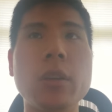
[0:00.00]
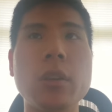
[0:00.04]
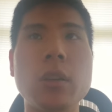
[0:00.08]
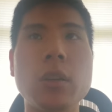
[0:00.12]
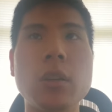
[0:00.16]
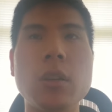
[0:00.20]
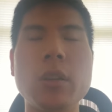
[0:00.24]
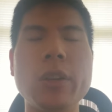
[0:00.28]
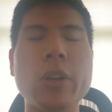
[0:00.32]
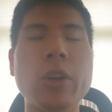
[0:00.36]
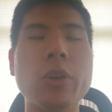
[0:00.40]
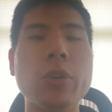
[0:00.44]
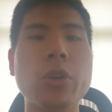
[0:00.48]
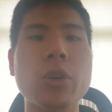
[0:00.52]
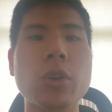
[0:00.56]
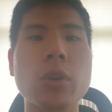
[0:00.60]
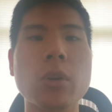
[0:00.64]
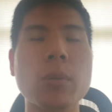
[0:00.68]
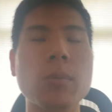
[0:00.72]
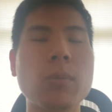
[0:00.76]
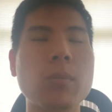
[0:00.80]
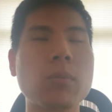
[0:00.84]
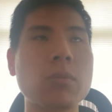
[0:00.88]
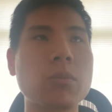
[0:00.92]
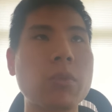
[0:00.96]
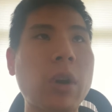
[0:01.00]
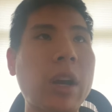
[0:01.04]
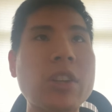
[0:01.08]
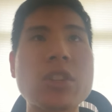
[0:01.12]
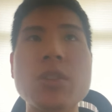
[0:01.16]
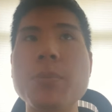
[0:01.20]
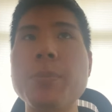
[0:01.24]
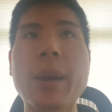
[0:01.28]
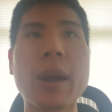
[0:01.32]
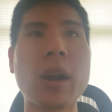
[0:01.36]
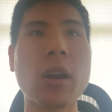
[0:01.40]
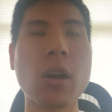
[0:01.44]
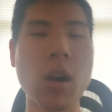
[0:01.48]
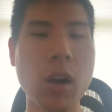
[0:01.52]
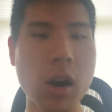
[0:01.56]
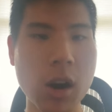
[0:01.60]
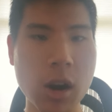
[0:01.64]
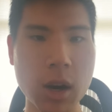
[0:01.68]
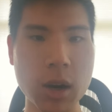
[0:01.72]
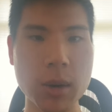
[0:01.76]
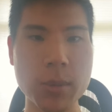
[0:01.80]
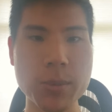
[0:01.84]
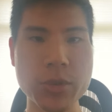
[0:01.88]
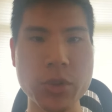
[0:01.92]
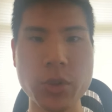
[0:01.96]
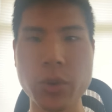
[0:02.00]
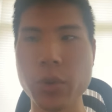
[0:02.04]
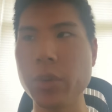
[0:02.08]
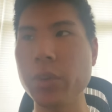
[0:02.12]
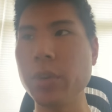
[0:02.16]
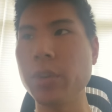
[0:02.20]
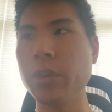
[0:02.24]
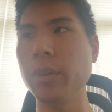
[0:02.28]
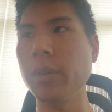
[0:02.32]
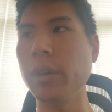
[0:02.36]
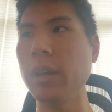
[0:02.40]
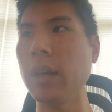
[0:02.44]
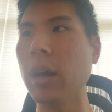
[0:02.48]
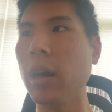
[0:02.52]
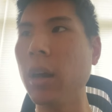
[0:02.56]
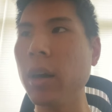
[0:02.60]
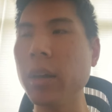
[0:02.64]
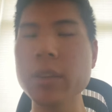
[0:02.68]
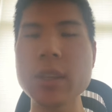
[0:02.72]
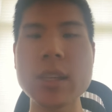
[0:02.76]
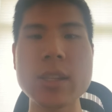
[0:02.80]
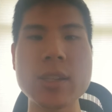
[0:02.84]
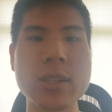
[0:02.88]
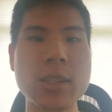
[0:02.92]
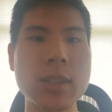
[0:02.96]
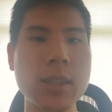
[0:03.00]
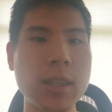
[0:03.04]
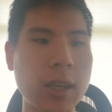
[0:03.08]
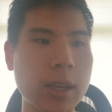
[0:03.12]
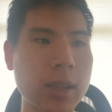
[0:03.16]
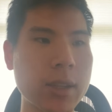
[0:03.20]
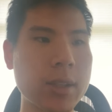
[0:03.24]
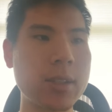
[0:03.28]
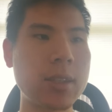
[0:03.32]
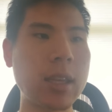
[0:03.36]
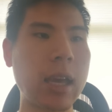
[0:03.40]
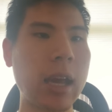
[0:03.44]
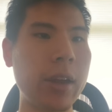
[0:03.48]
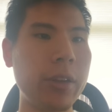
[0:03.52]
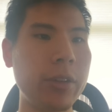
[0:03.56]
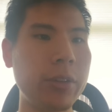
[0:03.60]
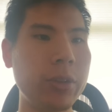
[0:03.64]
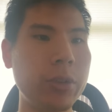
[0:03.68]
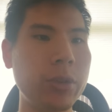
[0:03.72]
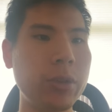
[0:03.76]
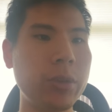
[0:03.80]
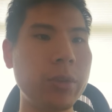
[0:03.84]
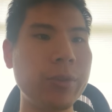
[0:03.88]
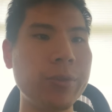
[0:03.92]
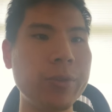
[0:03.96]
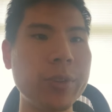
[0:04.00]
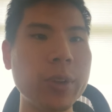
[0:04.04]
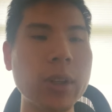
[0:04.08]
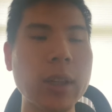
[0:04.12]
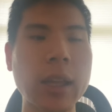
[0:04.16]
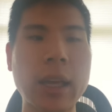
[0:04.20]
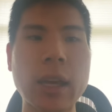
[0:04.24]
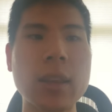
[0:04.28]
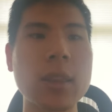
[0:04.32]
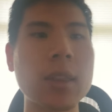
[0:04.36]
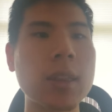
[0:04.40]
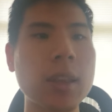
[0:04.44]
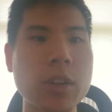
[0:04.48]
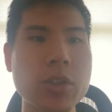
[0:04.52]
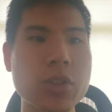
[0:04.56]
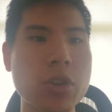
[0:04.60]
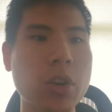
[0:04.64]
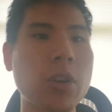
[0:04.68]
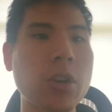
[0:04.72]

you know your right to bear arms or your all these things that you feel like things are